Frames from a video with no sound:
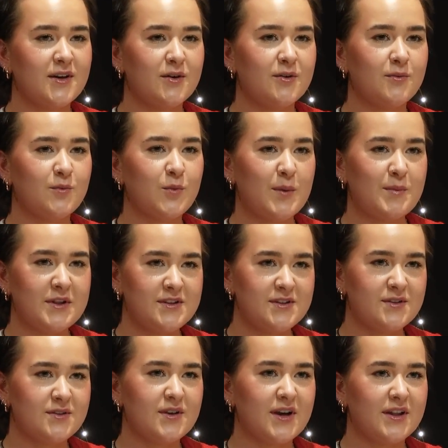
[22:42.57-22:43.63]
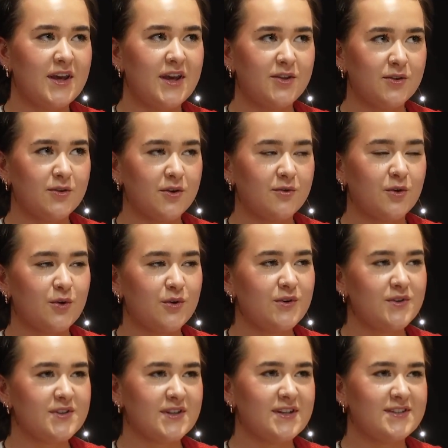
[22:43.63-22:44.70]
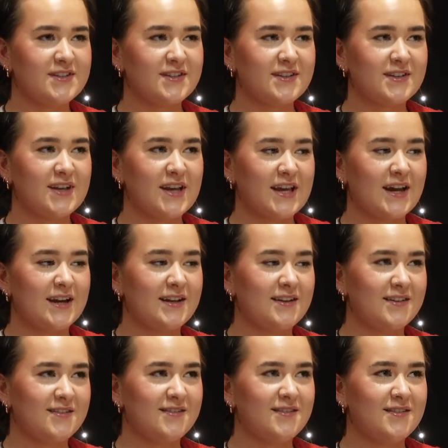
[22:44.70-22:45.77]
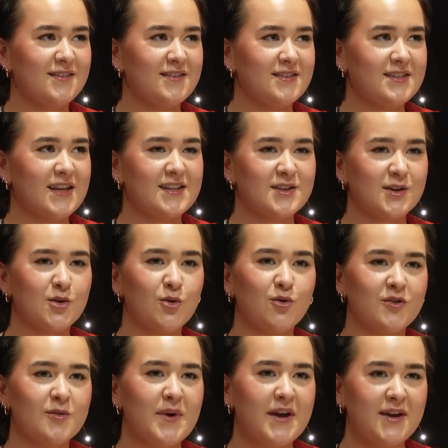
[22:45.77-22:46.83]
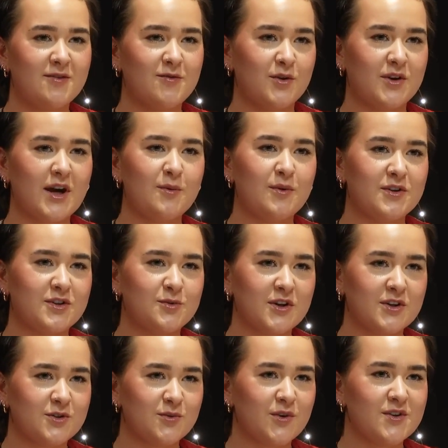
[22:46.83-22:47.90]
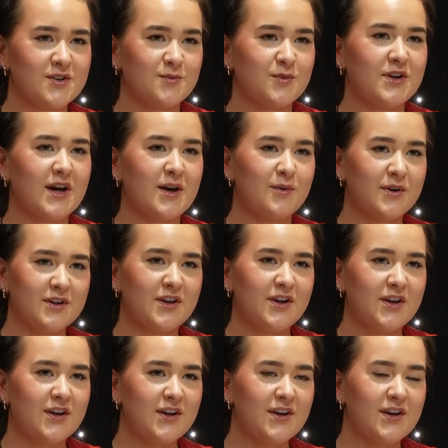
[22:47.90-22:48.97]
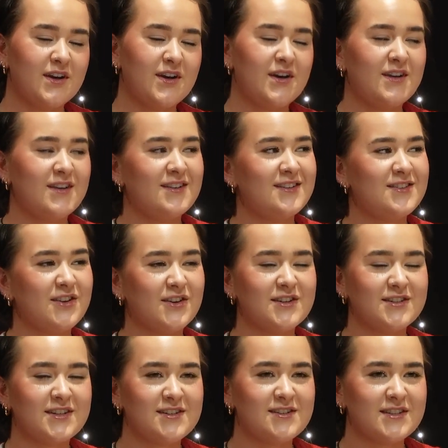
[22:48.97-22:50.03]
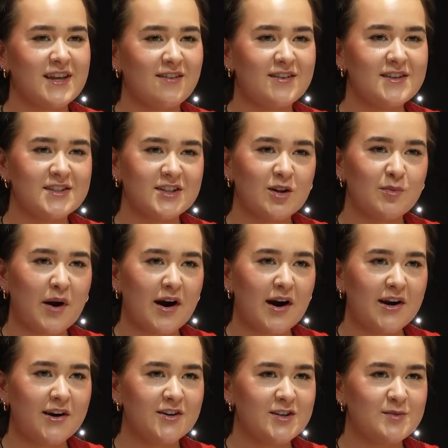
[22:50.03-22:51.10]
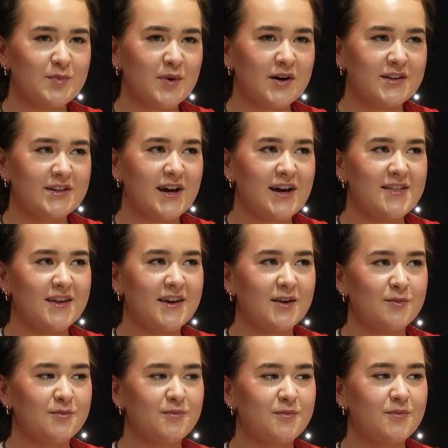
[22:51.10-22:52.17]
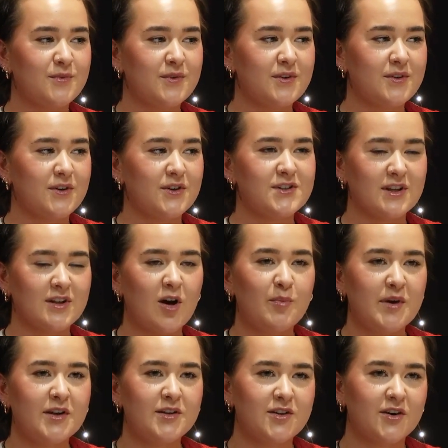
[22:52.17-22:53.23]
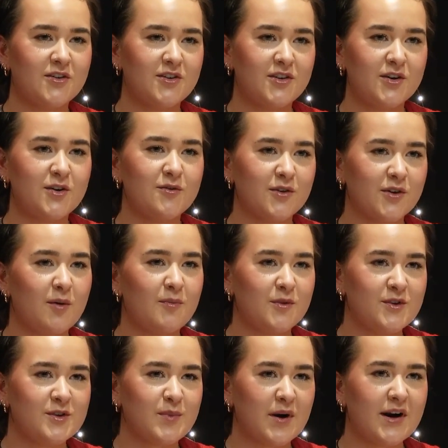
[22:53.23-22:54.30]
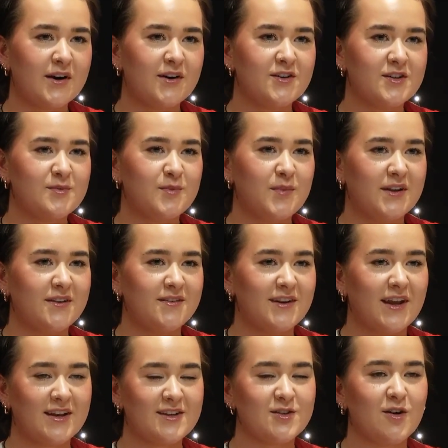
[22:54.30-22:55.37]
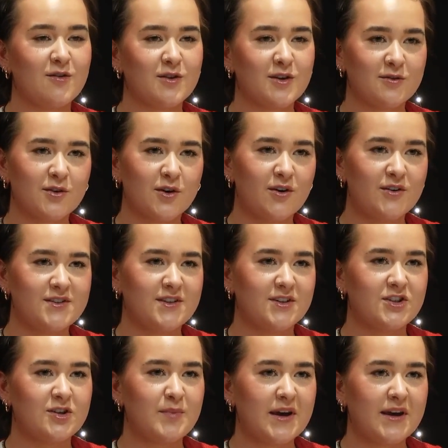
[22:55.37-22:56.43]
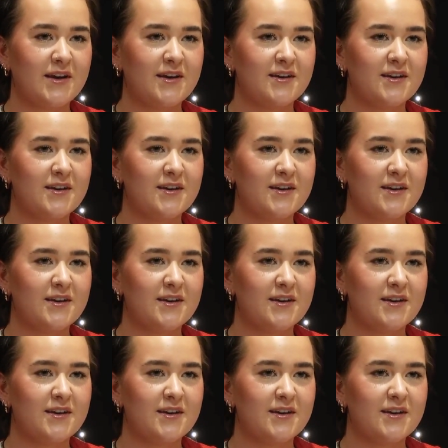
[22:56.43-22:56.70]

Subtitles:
women and in their roles, it kind of sets a goal for me of what I want to work towards and what I want to do. There is definitely still barriers, but I think there's a lot being done to overcome those barriers. And like Software for All is such a big